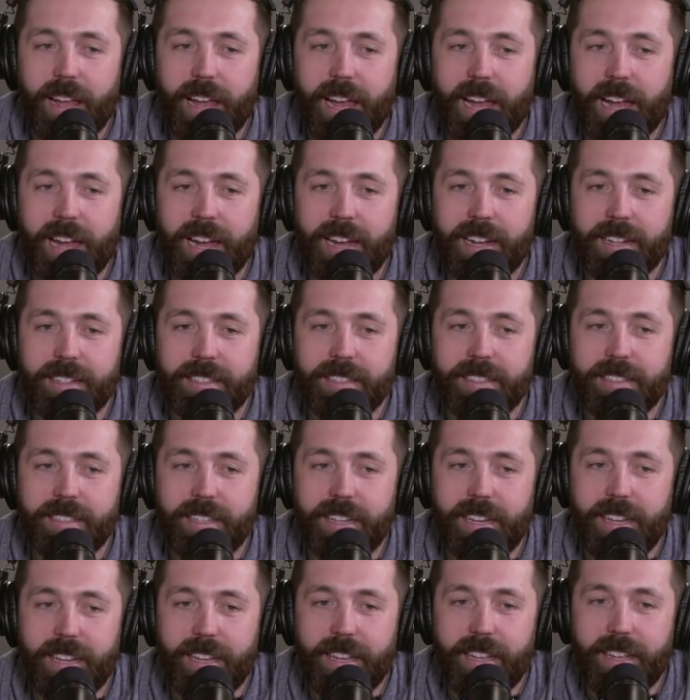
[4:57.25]

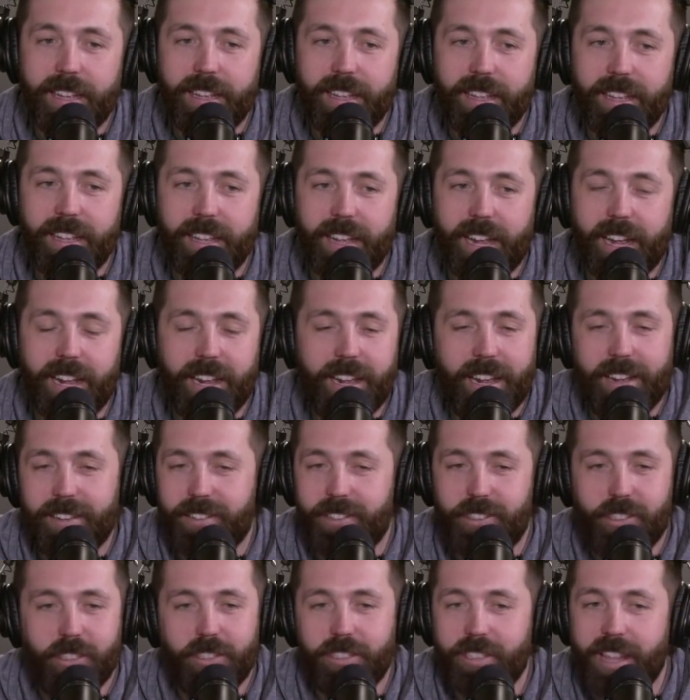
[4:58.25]
I
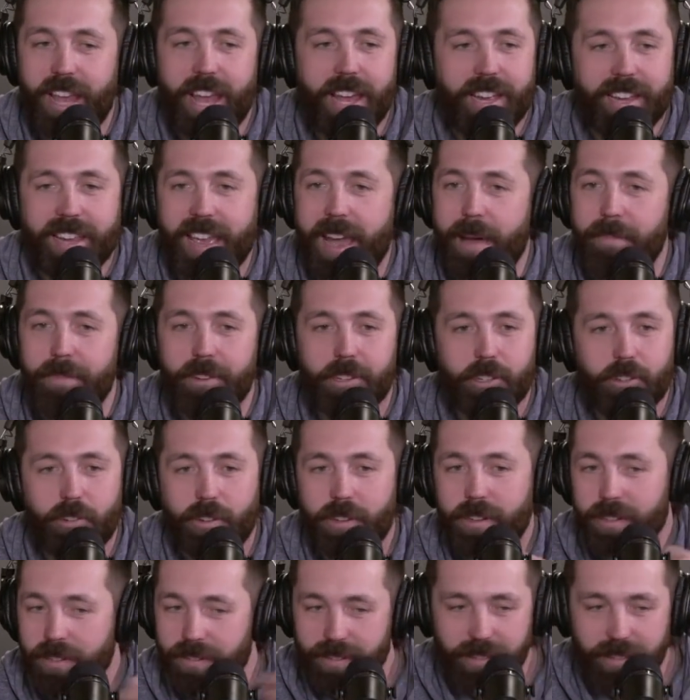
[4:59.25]
just their chemistry